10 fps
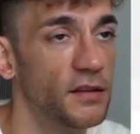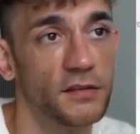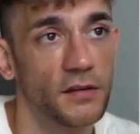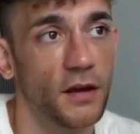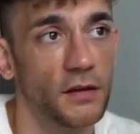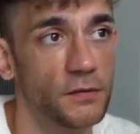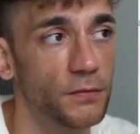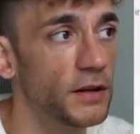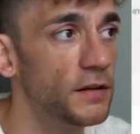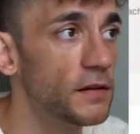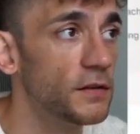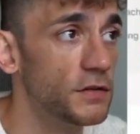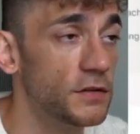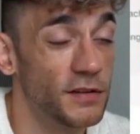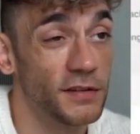And so it's really easy
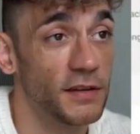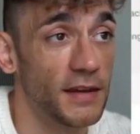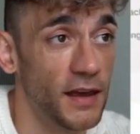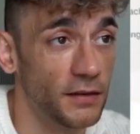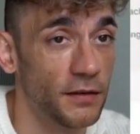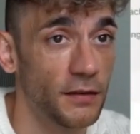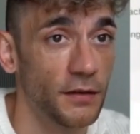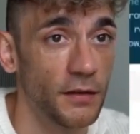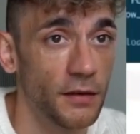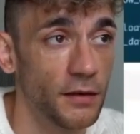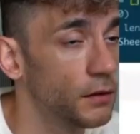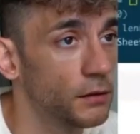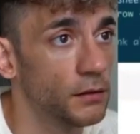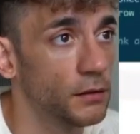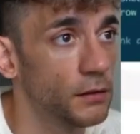to just connect
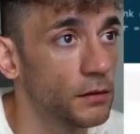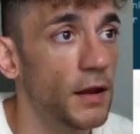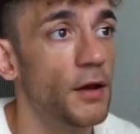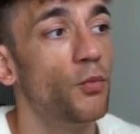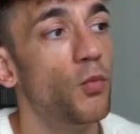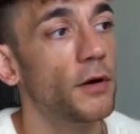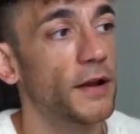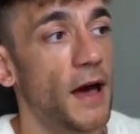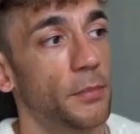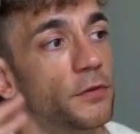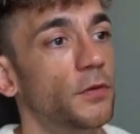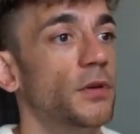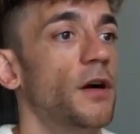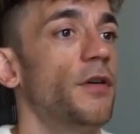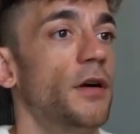like one app to
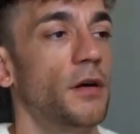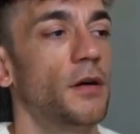another.